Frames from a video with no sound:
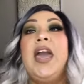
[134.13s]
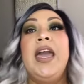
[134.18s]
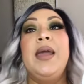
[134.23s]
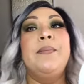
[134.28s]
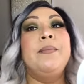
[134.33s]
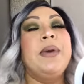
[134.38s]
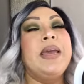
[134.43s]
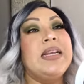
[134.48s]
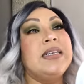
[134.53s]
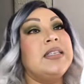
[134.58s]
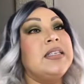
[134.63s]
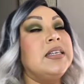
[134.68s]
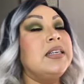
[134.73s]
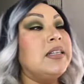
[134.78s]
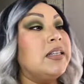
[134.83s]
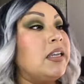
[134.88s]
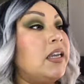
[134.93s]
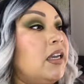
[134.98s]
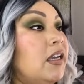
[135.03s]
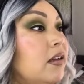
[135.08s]
And
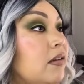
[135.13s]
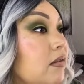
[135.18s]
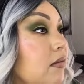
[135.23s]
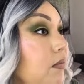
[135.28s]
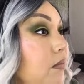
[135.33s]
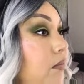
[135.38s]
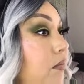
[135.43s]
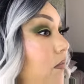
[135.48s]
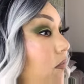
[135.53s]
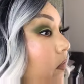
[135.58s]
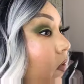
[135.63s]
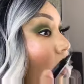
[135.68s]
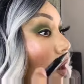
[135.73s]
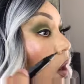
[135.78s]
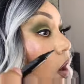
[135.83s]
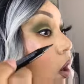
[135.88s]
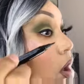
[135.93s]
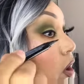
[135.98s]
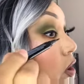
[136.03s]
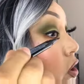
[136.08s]
basically,
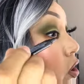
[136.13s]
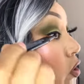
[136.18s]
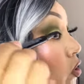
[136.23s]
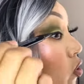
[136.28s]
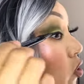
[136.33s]
all you